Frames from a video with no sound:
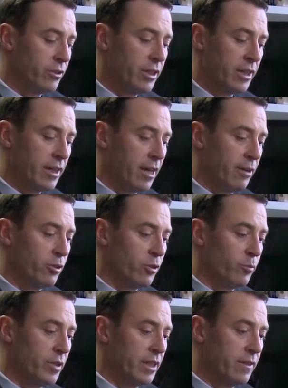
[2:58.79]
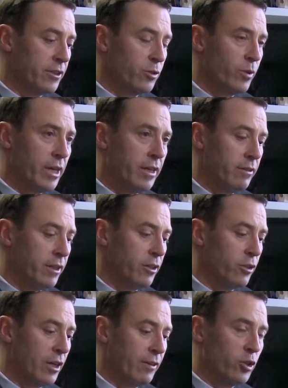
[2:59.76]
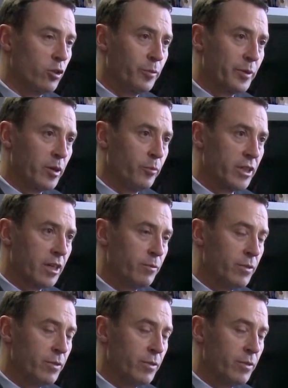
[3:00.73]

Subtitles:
So you can have it opening this way, and you can have it opening up